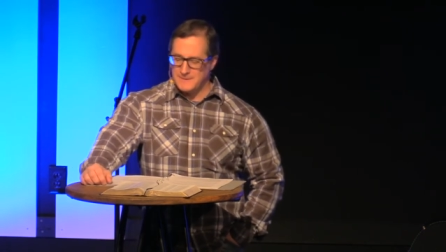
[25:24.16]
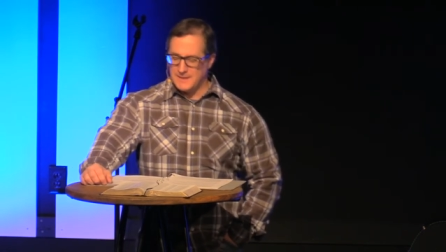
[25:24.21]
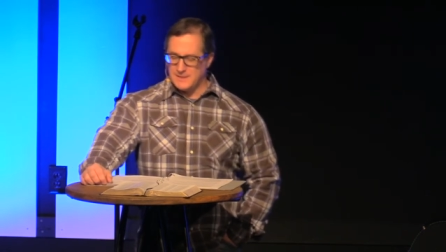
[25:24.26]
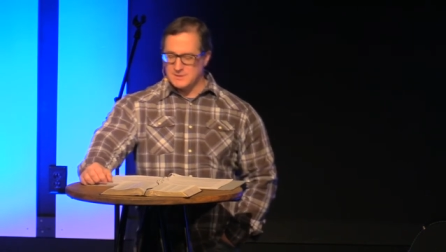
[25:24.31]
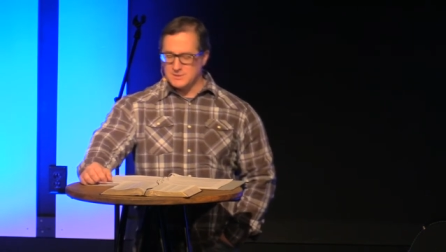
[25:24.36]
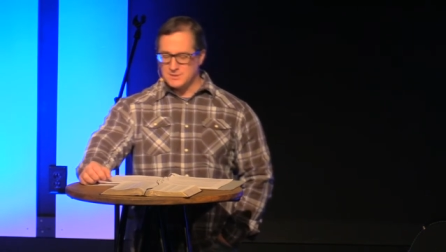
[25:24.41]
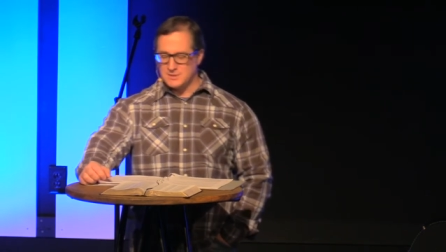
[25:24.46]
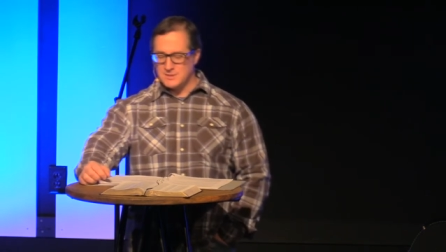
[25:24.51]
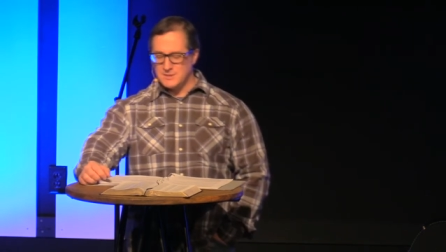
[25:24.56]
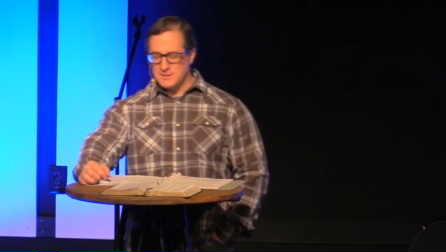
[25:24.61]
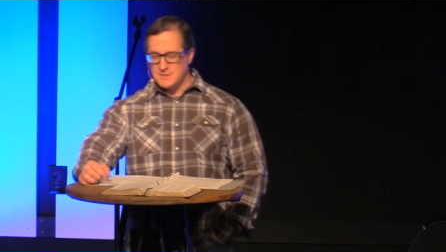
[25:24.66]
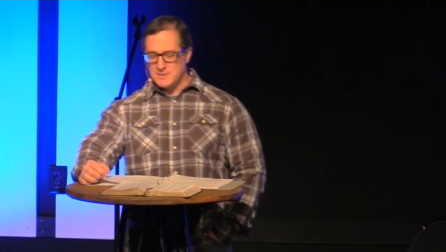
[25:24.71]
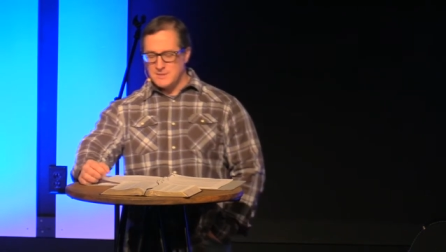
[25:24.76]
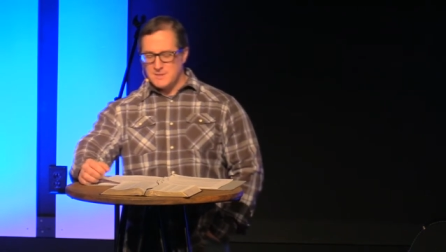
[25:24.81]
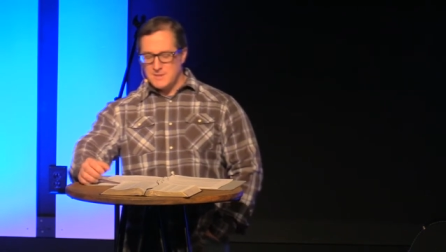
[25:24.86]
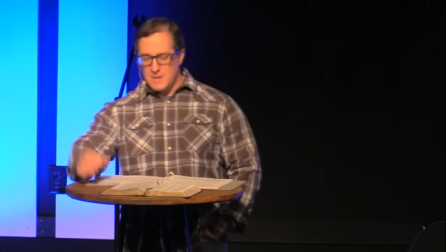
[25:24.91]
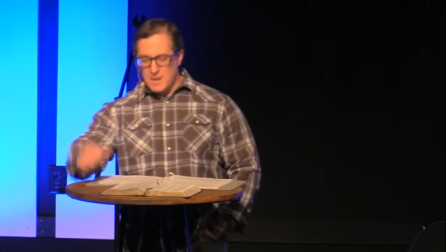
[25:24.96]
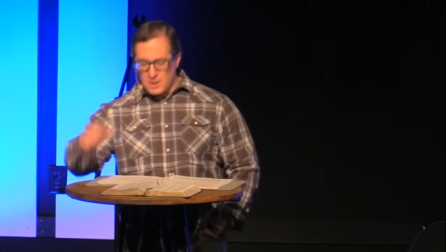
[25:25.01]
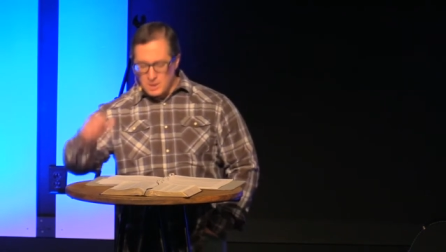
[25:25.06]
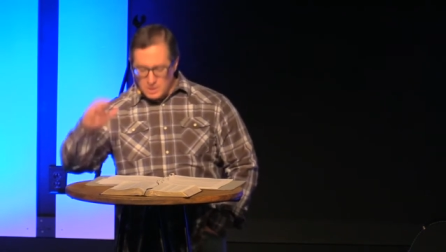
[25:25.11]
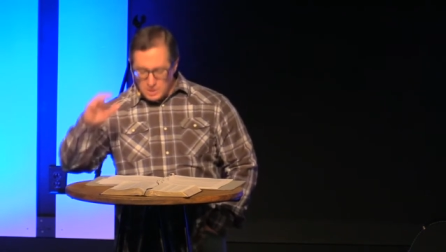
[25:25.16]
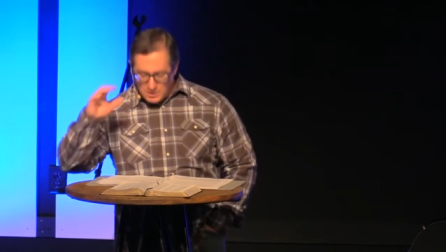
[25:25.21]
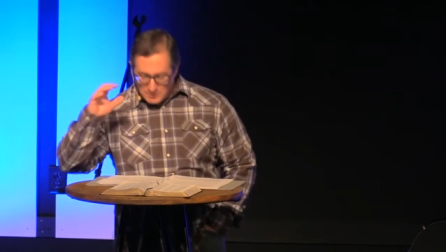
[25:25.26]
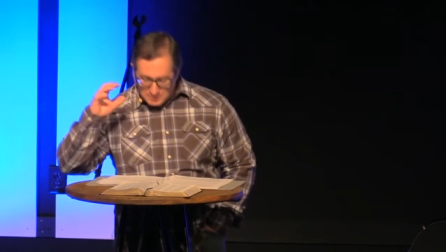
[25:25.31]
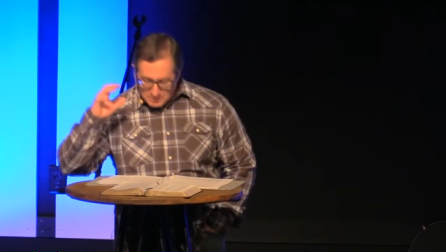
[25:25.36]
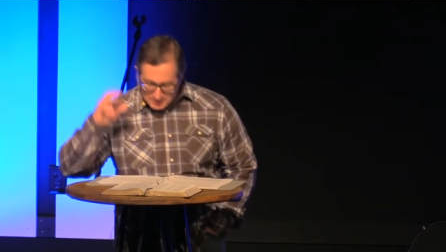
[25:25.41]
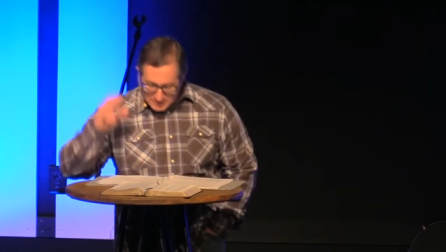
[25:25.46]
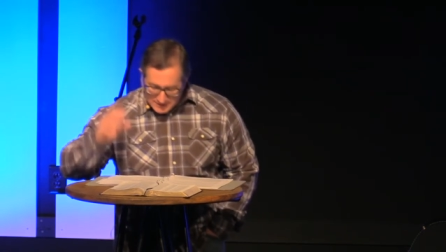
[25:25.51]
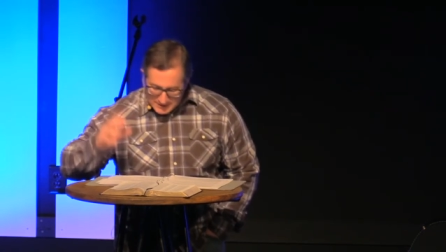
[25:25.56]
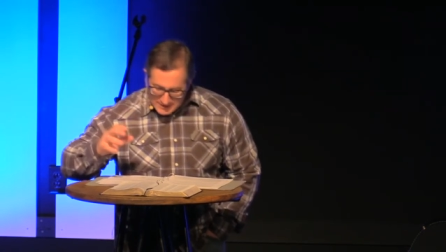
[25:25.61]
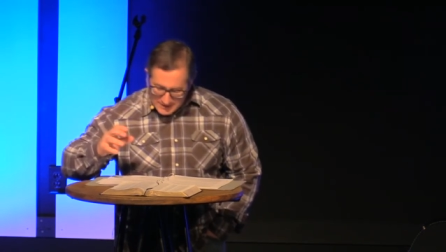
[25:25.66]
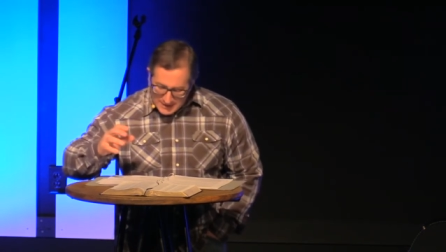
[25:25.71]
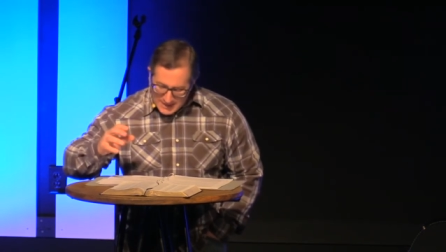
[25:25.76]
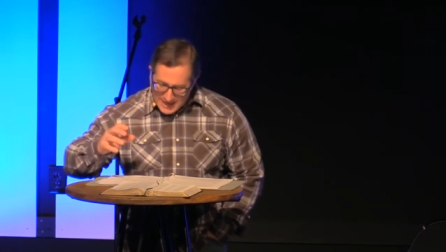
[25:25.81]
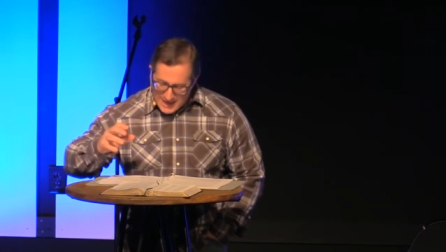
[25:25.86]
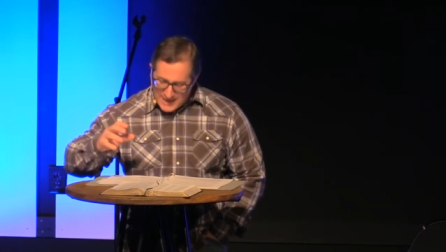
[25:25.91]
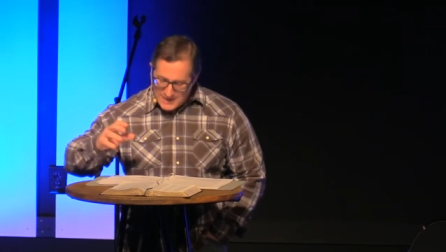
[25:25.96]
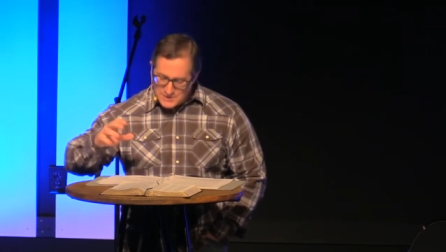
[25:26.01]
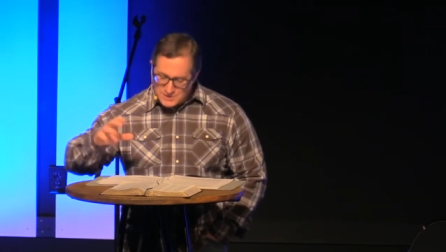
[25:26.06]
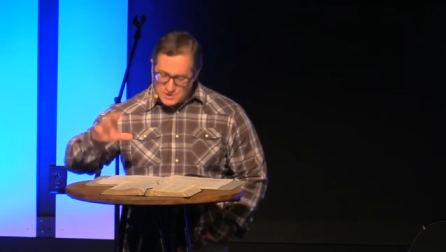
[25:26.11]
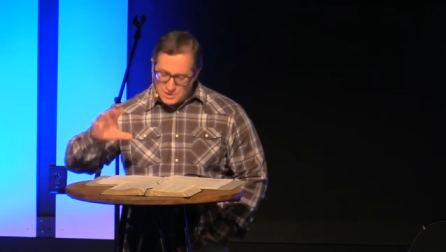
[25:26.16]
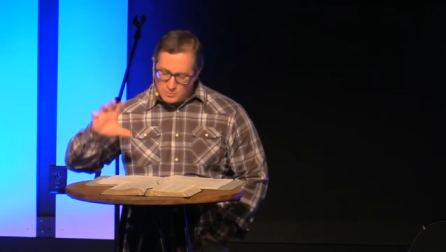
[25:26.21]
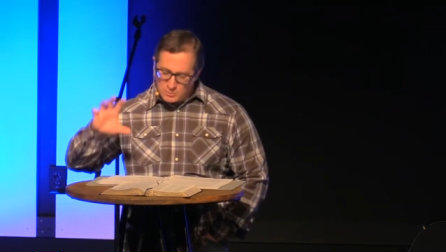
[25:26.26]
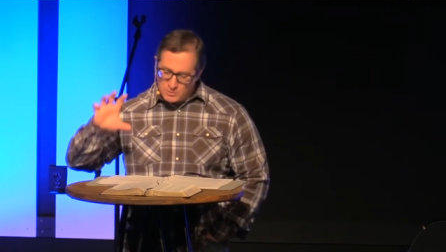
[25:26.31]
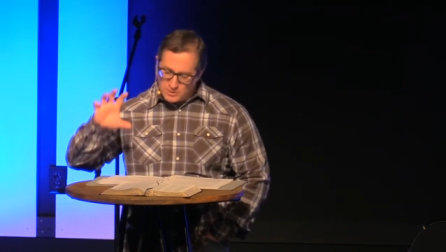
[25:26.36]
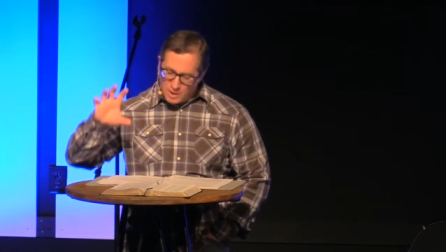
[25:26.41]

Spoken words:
It's completed action